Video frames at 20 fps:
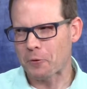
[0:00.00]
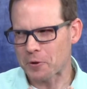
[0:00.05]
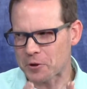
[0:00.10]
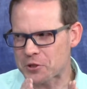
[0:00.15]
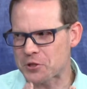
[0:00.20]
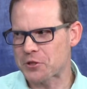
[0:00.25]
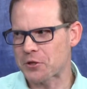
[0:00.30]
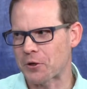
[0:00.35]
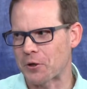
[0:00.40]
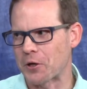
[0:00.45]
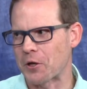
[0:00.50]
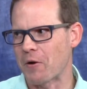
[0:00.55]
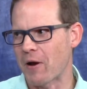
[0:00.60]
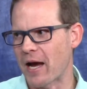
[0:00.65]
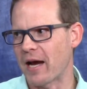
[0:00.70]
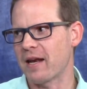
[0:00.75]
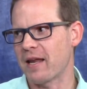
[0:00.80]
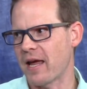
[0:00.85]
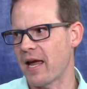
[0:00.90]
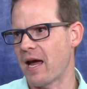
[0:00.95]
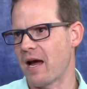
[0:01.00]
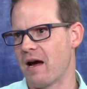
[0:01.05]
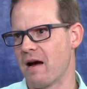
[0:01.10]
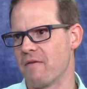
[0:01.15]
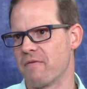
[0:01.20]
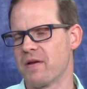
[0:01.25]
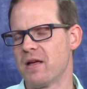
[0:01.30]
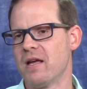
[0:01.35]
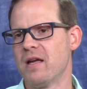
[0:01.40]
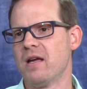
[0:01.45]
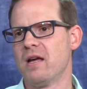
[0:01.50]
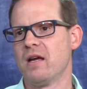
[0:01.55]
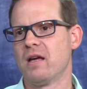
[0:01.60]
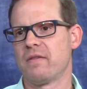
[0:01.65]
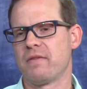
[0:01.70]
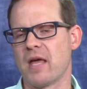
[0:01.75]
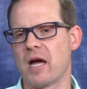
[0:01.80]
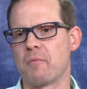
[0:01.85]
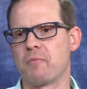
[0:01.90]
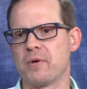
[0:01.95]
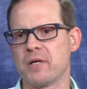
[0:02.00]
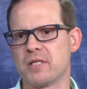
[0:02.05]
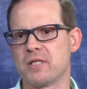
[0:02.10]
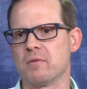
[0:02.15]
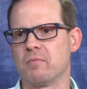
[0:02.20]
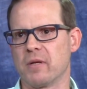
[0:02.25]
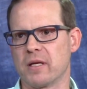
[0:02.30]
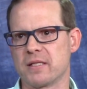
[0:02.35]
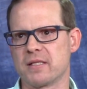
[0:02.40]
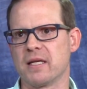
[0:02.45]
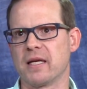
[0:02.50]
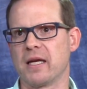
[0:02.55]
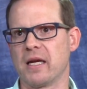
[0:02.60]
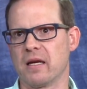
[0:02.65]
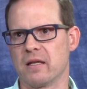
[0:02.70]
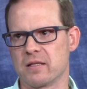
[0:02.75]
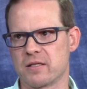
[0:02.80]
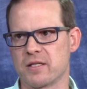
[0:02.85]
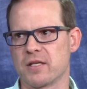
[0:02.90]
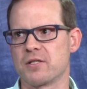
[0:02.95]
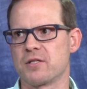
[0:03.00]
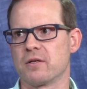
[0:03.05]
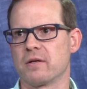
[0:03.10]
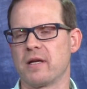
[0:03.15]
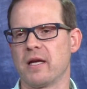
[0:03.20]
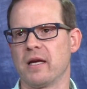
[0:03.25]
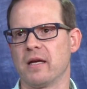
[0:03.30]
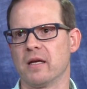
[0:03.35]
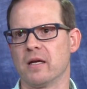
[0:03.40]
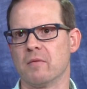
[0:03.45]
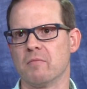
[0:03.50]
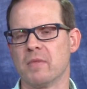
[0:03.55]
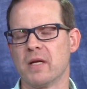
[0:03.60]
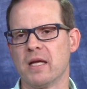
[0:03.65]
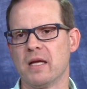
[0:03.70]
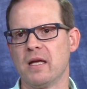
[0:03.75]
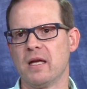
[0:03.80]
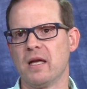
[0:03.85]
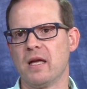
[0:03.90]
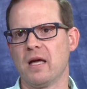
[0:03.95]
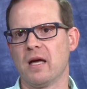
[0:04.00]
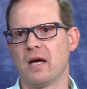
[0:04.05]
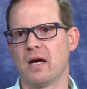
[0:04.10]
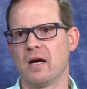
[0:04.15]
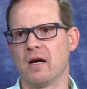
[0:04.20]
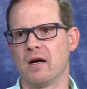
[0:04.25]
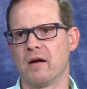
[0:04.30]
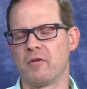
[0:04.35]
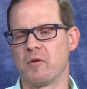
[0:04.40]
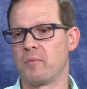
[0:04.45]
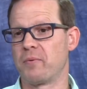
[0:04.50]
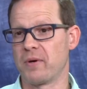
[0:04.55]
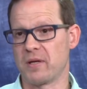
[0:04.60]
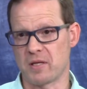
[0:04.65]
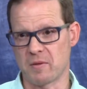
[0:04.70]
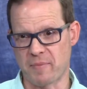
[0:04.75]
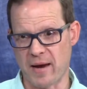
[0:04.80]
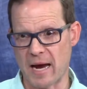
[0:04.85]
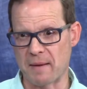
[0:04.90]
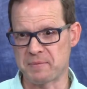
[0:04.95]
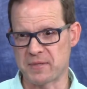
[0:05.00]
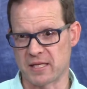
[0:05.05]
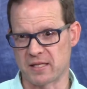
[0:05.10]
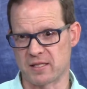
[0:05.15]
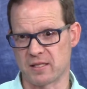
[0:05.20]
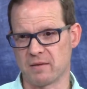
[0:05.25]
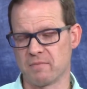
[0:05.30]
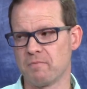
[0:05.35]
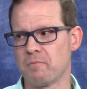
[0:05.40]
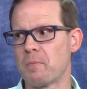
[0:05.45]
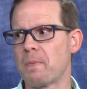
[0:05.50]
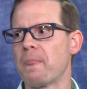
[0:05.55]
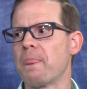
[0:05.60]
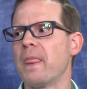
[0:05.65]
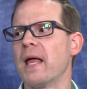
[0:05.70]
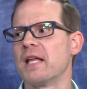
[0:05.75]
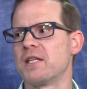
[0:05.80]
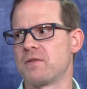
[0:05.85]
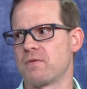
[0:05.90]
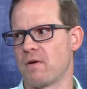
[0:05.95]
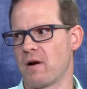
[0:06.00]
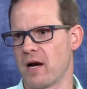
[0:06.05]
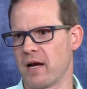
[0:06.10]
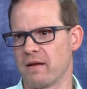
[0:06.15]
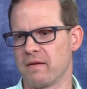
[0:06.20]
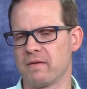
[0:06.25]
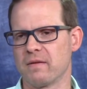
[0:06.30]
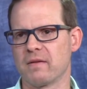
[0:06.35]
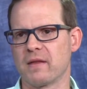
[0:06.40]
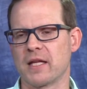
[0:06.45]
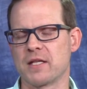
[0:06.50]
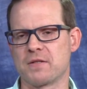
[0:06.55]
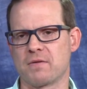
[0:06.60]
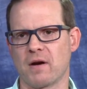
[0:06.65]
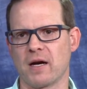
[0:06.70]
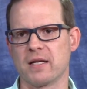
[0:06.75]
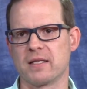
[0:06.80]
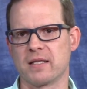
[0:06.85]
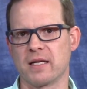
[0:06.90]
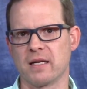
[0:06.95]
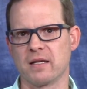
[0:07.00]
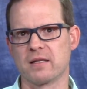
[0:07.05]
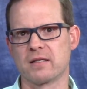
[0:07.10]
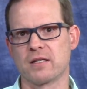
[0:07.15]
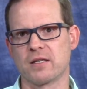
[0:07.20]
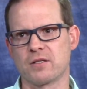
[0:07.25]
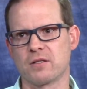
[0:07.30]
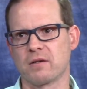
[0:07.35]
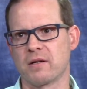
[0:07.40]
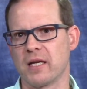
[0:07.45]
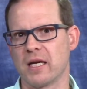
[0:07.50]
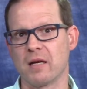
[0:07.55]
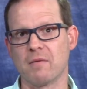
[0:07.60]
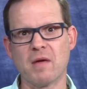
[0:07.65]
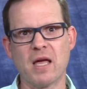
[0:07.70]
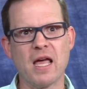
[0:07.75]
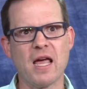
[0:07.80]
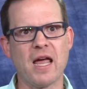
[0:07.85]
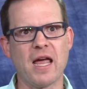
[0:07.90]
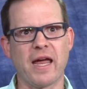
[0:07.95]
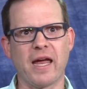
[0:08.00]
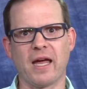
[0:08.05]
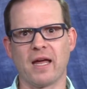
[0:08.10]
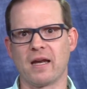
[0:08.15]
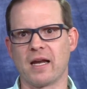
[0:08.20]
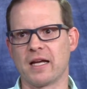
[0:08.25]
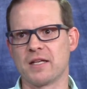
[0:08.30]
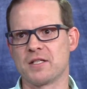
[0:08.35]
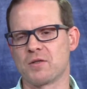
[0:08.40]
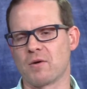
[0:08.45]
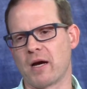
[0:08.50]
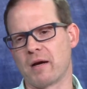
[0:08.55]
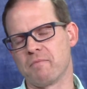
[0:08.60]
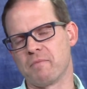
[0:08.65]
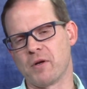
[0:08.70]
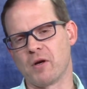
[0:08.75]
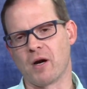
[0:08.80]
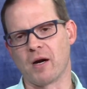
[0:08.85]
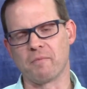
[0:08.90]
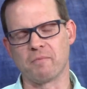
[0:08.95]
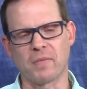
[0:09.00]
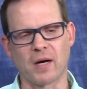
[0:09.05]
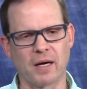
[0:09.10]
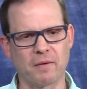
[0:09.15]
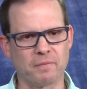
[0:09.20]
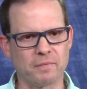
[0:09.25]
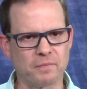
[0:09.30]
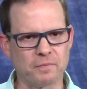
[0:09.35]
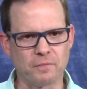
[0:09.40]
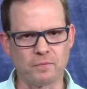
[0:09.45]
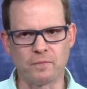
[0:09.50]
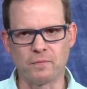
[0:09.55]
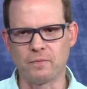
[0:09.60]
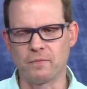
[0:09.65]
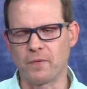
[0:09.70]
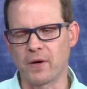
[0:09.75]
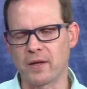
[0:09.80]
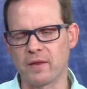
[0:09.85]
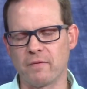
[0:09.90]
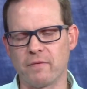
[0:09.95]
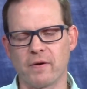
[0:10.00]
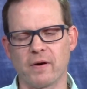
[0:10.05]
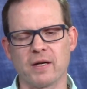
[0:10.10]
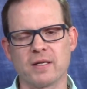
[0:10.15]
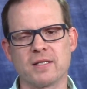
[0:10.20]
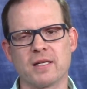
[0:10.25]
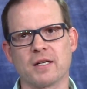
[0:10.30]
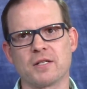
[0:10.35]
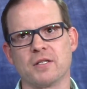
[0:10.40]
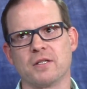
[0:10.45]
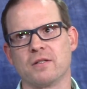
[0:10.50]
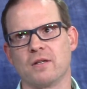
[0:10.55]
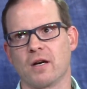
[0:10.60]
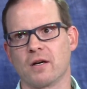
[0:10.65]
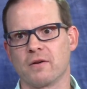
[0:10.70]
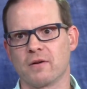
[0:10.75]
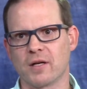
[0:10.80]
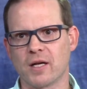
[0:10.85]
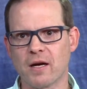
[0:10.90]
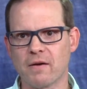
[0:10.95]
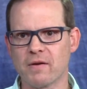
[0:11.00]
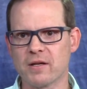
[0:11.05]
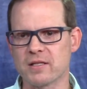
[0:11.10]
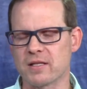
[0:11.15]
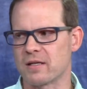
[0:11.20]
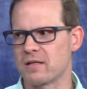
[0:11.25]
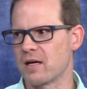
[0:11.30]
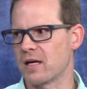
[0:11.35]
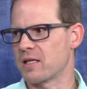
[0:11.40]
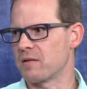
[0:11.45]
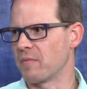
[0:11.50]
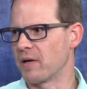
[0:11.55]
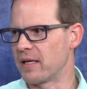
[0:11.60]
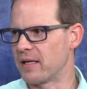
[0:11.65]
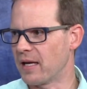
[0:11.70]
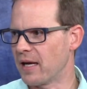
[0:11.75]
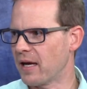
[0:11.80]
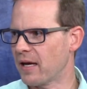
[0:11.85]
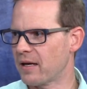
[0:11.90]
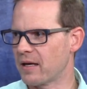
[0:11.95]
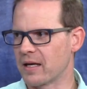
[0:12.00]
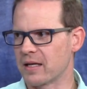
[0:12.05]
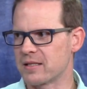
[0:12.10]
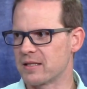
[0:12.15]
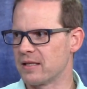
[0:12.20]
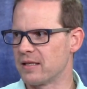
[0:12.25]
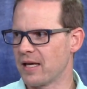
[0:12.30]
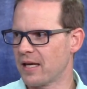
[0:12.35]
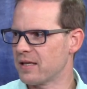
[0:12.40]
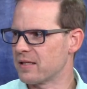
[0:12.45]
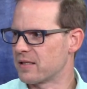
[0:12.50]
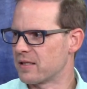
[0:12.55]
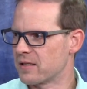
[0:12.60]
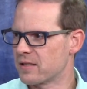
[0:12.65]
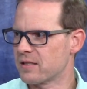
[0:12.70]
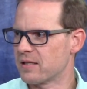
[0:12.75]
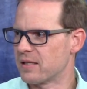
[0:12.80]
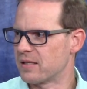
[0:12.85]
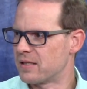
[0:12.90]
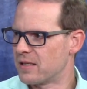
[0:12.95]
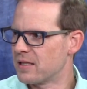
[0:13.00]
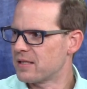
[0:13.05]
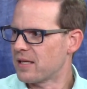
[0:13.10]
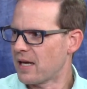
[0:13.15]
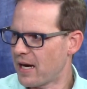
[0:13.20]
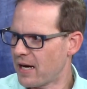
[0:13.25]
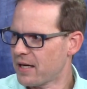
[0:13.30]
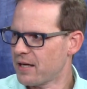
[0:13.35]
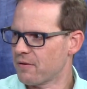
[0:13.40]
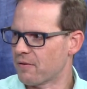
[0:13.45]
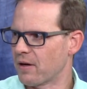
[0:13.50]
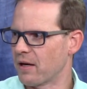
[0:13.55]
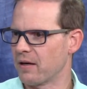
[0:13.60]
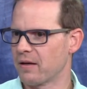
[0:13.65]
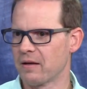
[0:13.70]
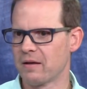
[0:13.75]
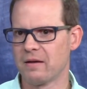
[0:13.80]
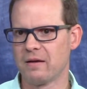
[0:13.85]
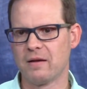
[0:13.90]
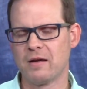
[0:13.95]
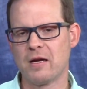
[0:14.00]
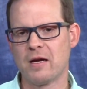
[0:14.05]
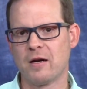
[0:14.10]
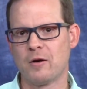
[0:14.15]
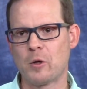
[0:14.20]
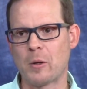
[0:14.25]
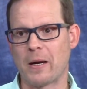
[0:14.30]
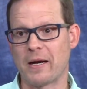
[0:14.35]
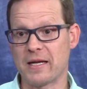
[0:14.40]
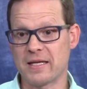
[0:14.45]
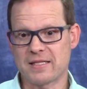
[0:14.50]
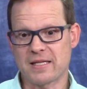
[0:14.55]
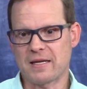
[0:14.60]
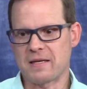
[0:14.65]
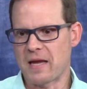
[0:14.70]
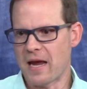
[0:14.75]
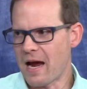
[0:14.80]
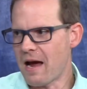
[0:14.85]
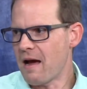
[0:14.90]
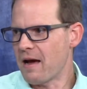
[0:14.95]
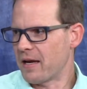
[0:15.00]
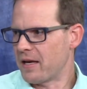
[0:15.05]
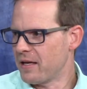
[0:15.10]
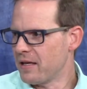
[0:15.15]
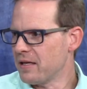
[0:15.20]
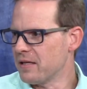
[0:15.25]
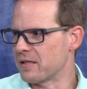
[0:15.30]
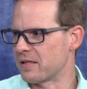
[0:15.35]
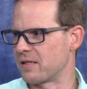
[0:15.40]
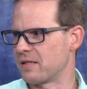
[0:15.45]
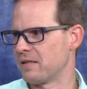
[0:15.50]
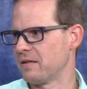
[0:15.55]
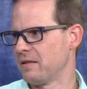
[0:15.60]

sure you had to have that priesthood blessing to get in the celestial kingdom. Uh, the, the, baptism. baptism. That's right. That's right. To get in the celestial kingdom. And I, so I, you know, I, I read the various sections of the Doctrine and Covenants. I talked to my dad, and I said, "Dad, is this is this accurate?" And he said, "Yeah, it is."